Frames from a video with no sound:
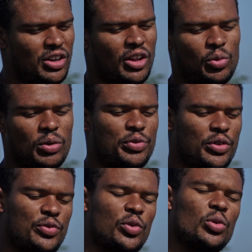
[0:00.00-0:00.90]
one for
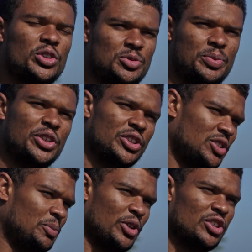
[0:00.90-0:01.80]
the forwards
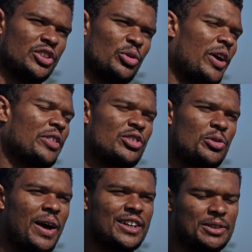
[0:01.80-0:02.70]
because of the way the two
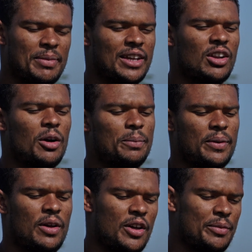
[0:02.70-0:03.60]
packs are made up,
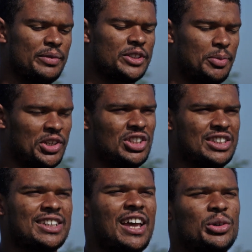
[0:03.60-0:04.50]
especially
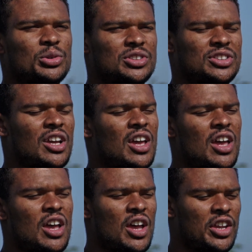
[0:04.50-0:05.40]
Sales.
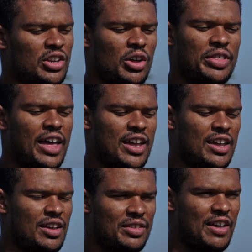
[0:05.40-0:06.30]
You know,
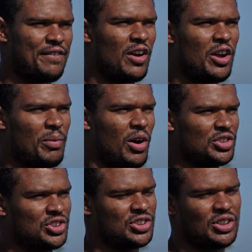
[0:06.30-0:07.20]
they're very
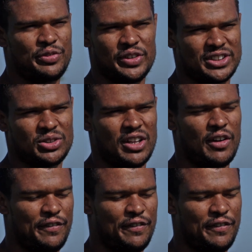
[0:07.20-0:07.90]
much a